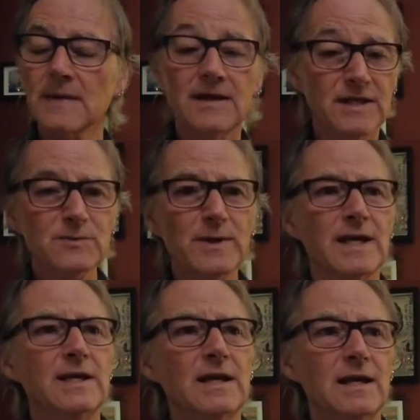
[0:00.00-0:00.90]
And this
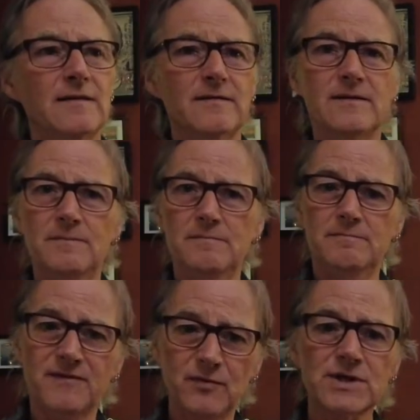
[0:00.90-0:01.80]
one,
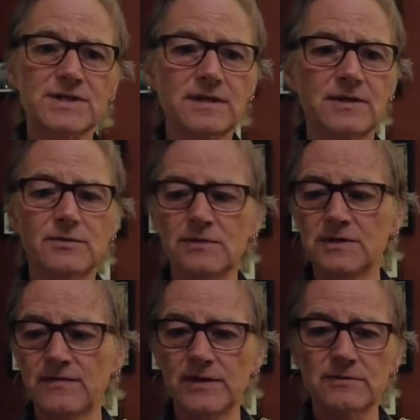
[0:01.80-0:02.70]
before I started doing
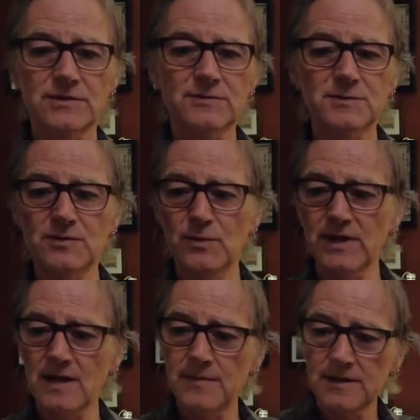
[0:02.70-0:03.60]
these videos, this was the one
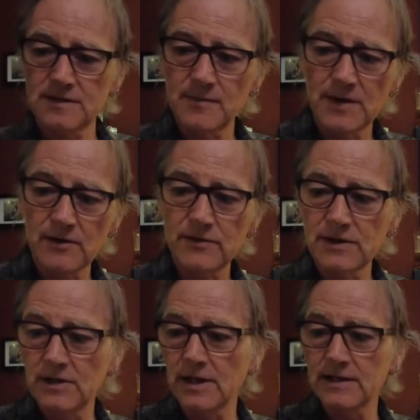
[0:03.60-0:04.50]
that I picked up and I
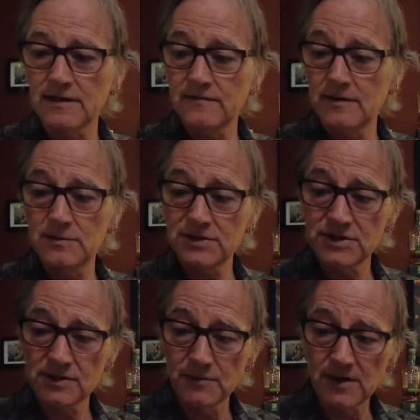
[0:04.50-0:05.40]
really liked it. There was
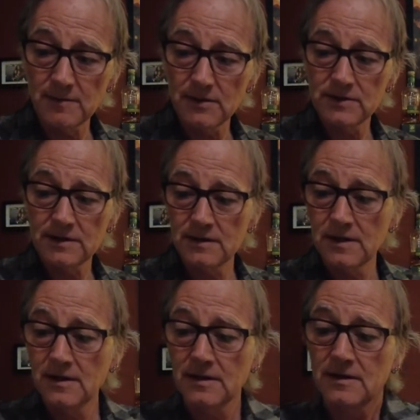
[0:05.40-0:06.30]
just something about it
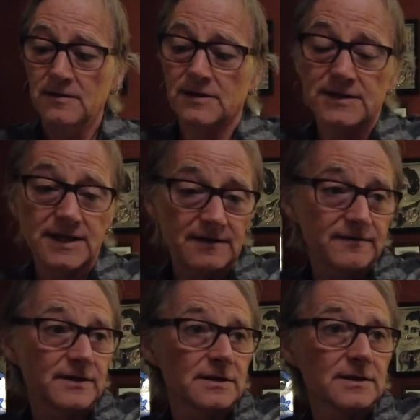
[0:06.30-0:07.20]
that
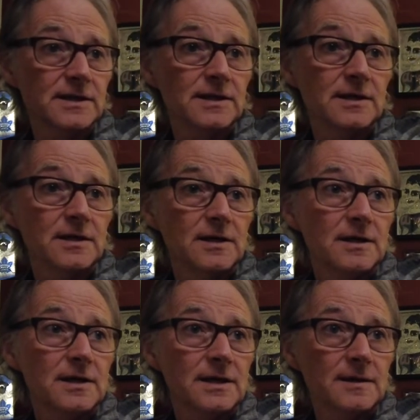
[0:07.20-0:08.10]
definitely
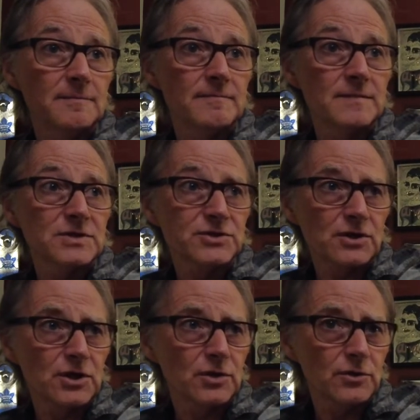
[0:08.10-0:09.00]
struck
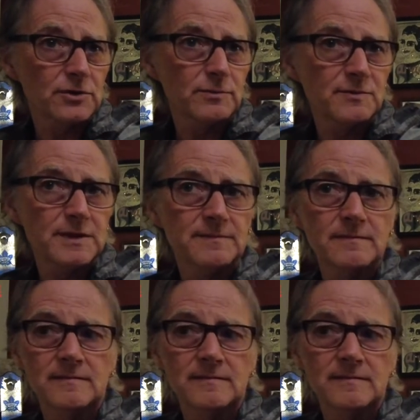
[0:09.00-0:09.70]
a chord with me.